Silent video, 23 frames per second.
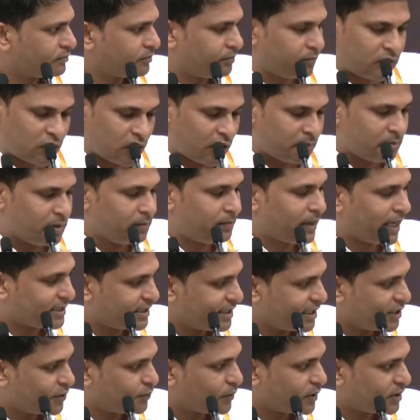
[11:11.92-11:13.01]
Normal
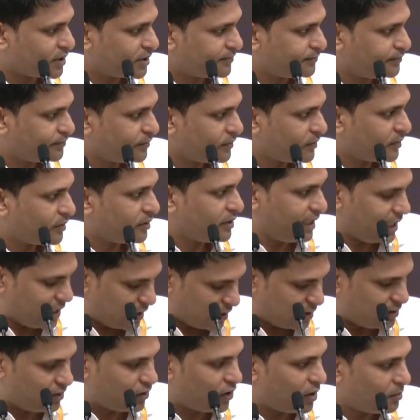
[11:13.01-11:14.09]
plastics ones. Yeah,
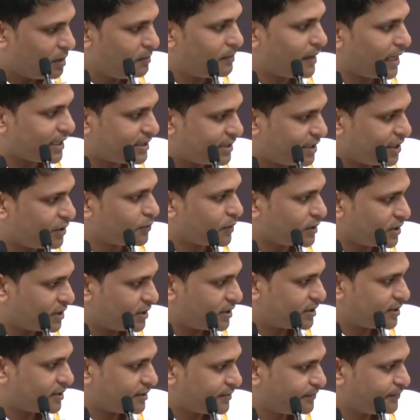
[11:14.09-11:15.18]
normal plastic
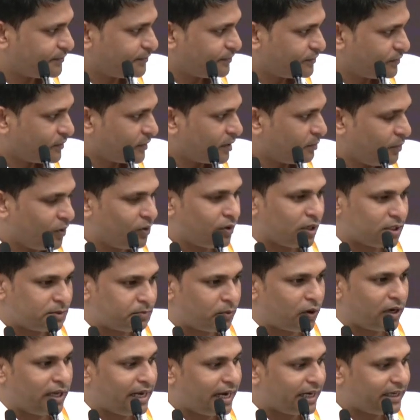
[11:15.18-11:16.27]
ones. Because
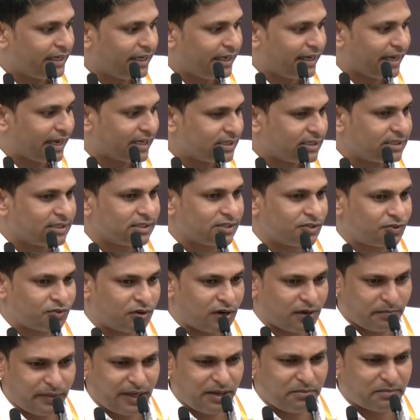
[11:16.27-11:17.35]
polylactic acid is
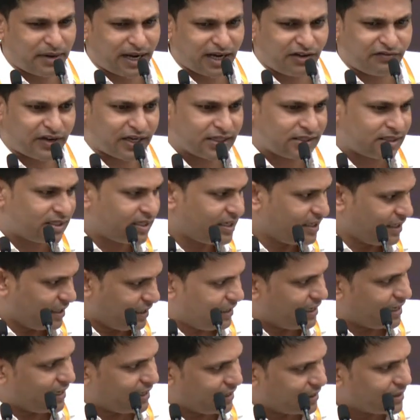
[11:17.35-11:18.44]
not being manufactured in
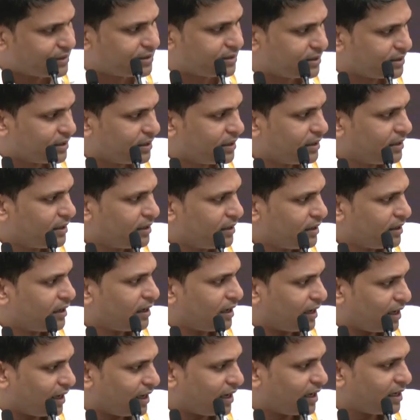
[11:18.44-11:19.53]
India, I guess,
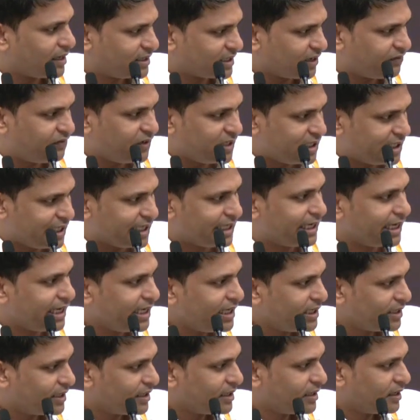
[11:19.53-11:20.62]
sufficiently.
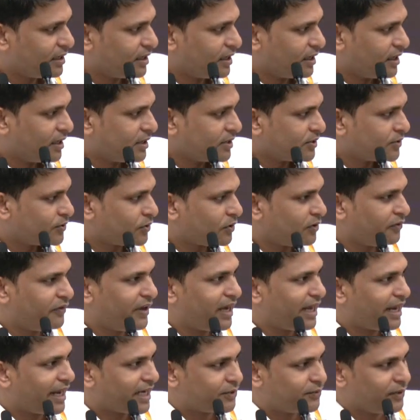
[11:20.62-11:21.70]
So we
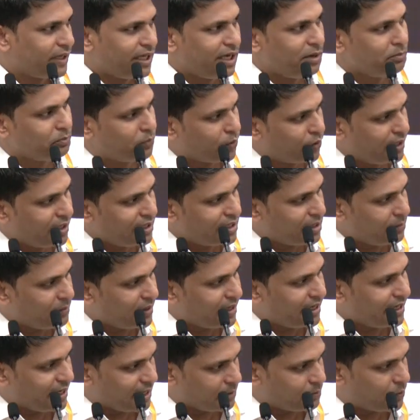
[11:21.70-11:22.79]
are actually importing the
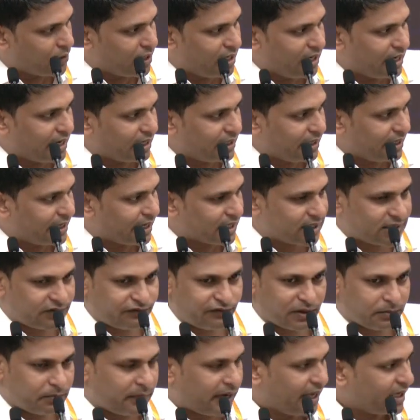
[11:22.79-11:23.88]
material, polylactic acid
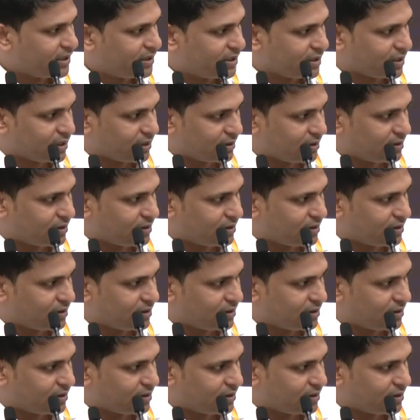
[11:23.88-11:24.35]
from nature.